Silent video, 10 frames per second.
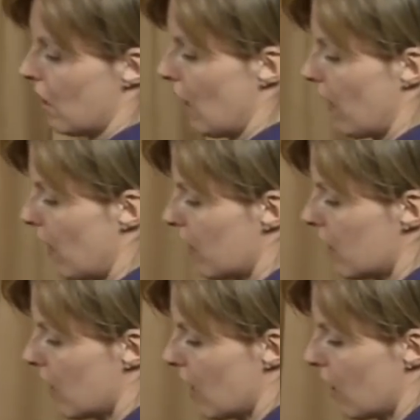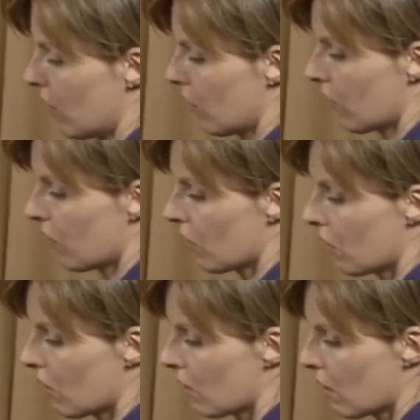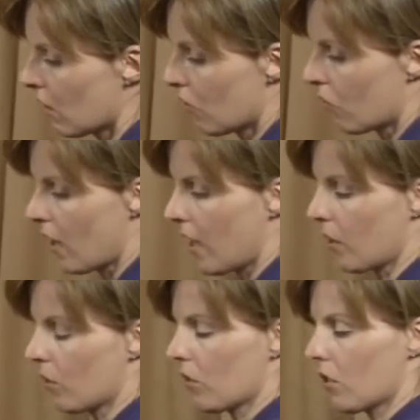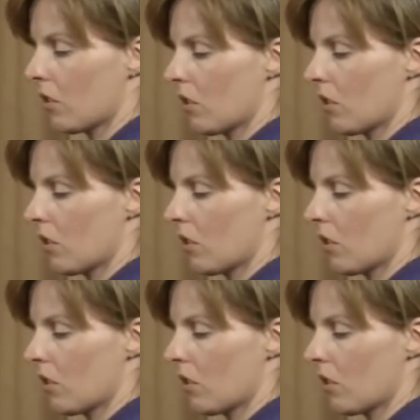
and then down, round,